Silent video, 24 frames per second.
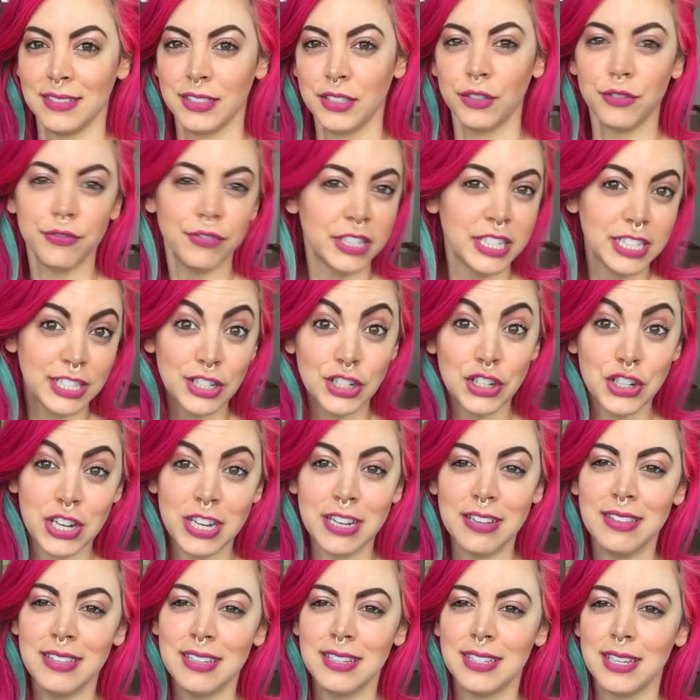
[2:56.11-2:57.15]
Don't forget to
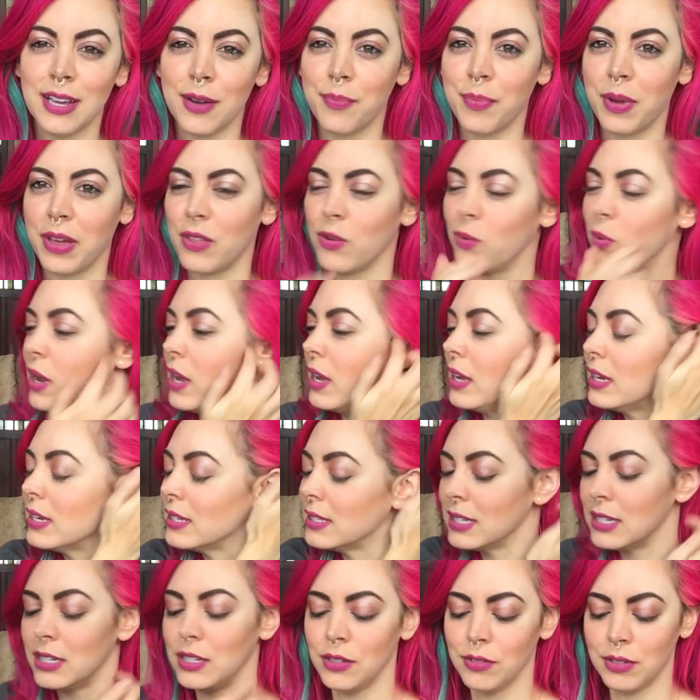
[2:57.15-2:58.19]
shake these up, by the way,
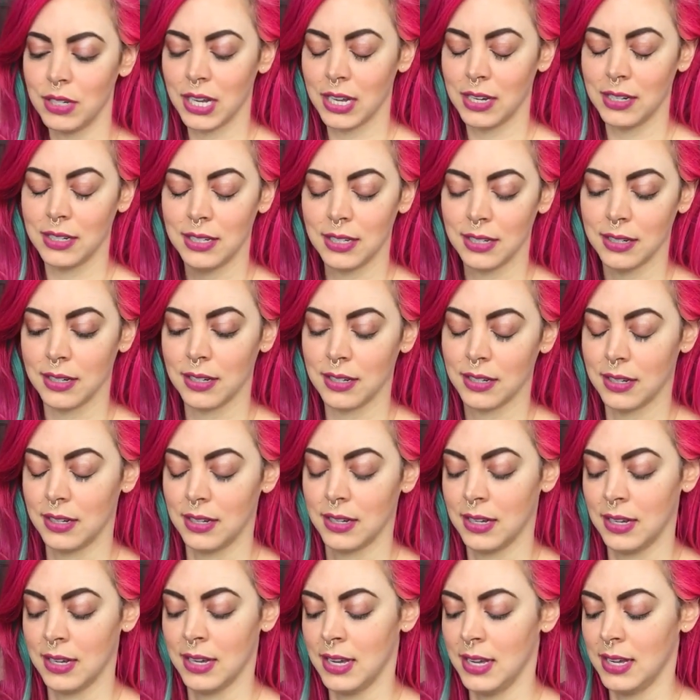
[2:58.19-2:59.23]
because they do tend to
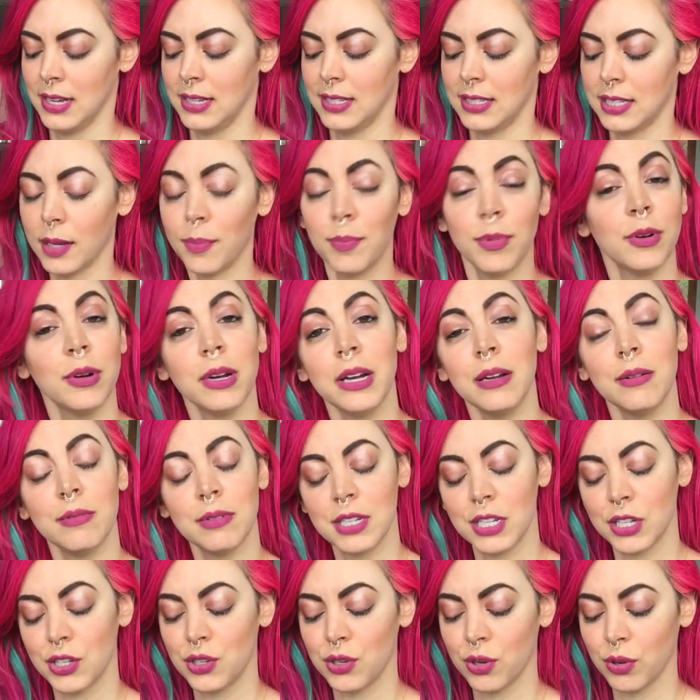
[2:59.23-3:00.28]
separate,
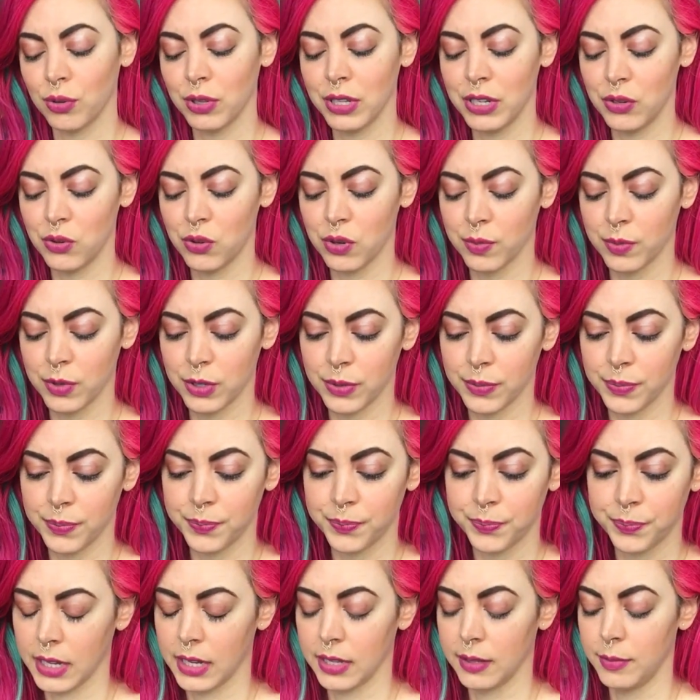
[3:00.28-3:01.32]
which is totally normal.
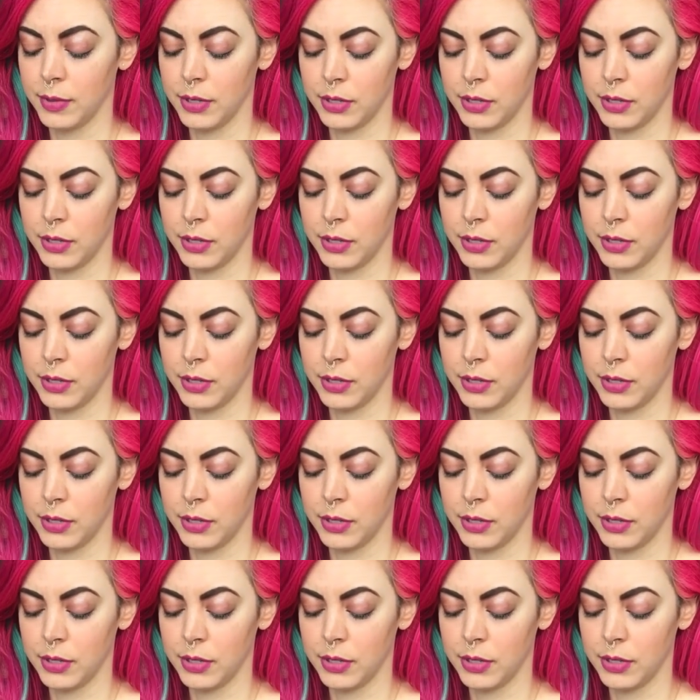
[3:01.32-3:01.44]
Okay, let